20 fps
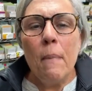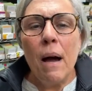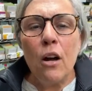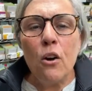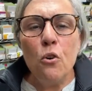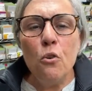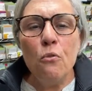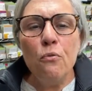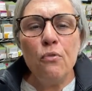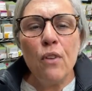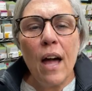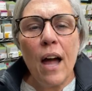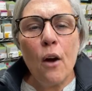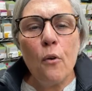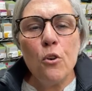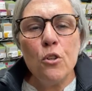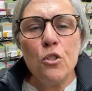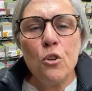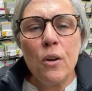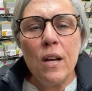My cool
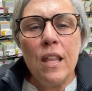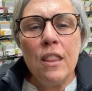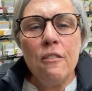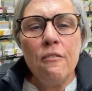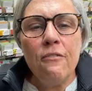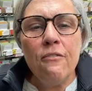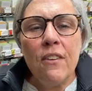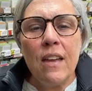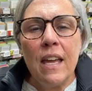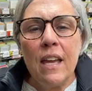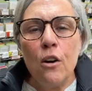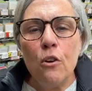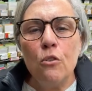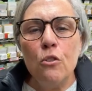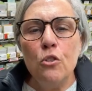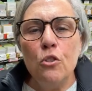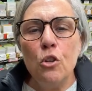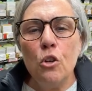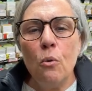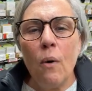flowers are in the field.